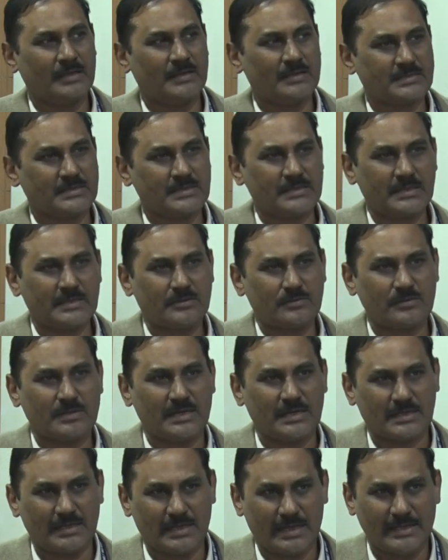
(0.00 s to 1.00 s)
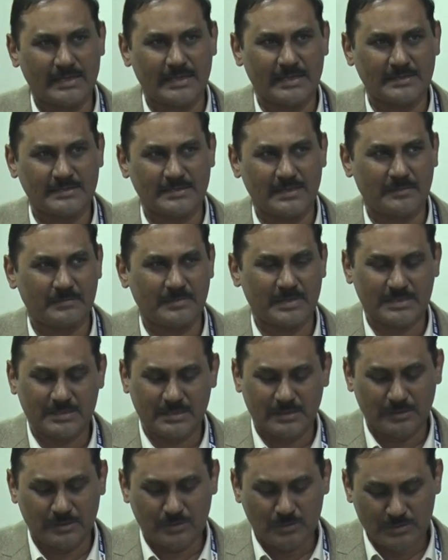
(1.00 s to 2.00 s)
city to get an eye
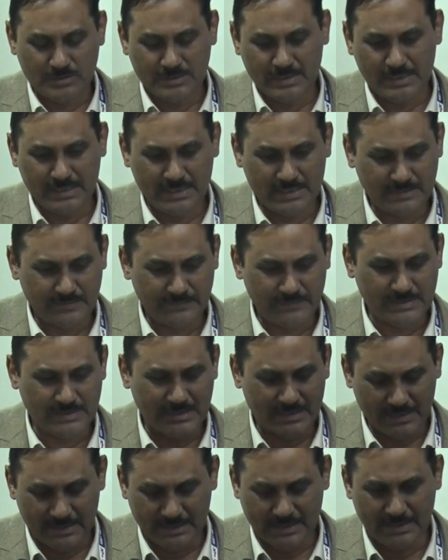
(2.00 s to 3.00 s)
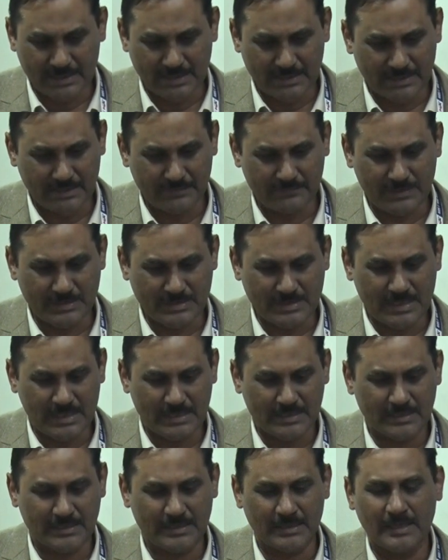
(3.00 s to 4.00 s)
examination. Those areas we selected, and then we
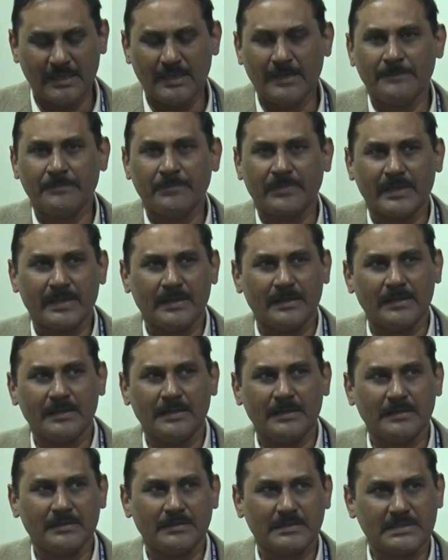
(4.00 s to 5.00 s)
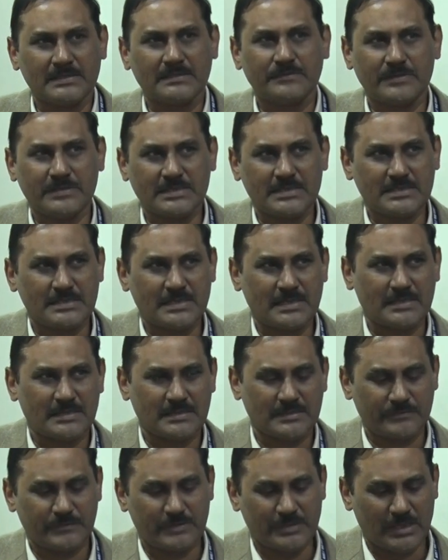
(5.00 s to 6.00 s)
started these vision
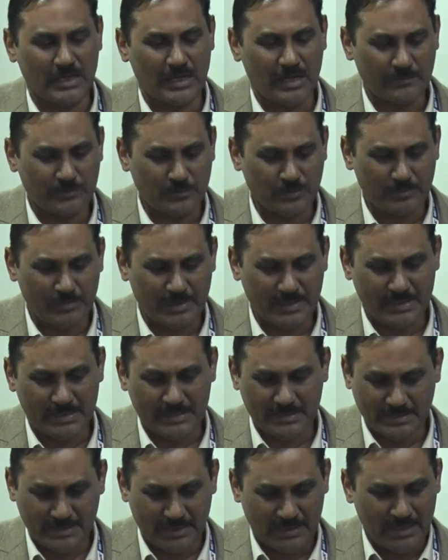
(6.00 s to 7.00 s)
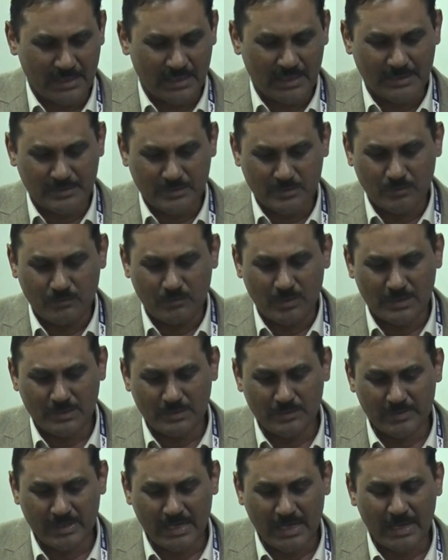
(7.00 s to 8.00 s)
centers with the optometrist. So what
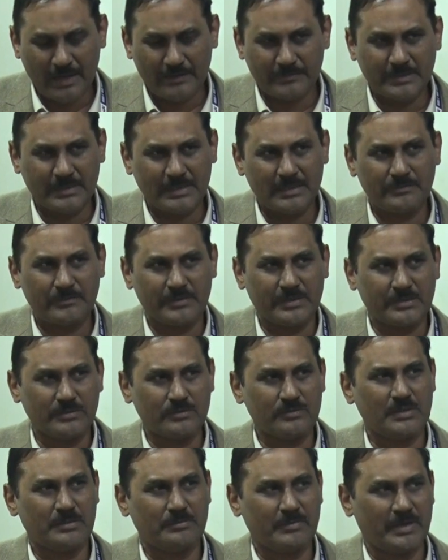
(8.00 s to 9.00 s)
do we have there? We do